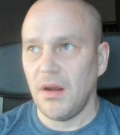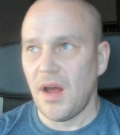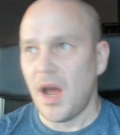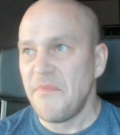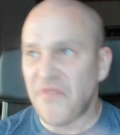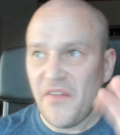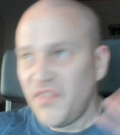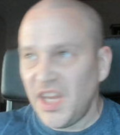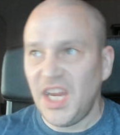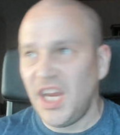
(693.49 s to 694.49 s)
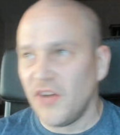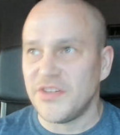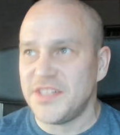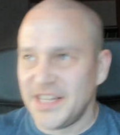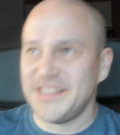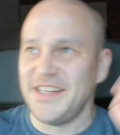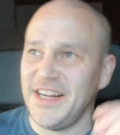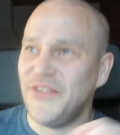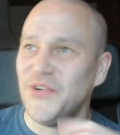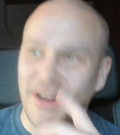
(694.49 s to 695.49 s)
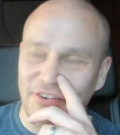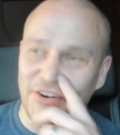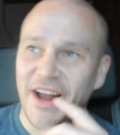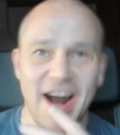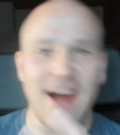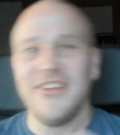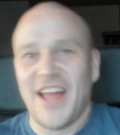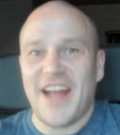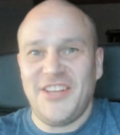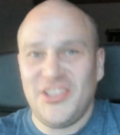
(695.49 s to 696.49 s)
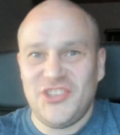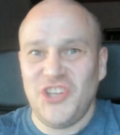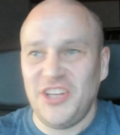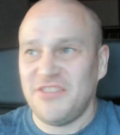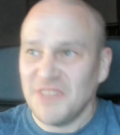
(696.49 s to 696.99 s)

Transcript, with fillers: I'm fifteen or sixteen, whatever. I don't like that shit.